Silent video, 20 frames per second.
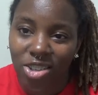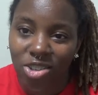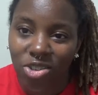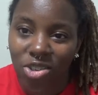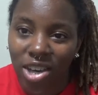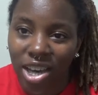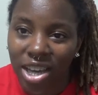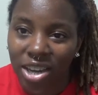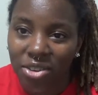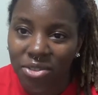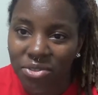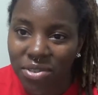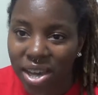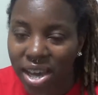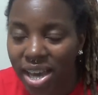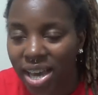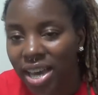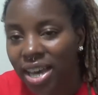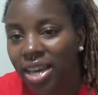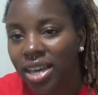you gotta
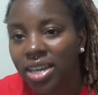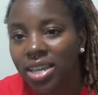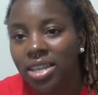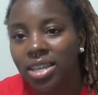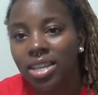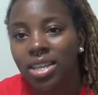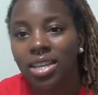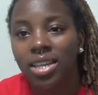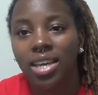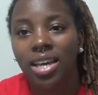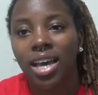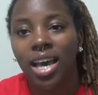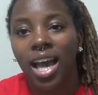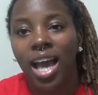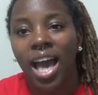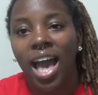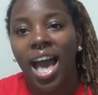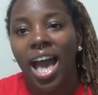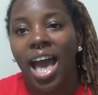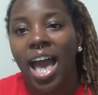find
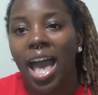a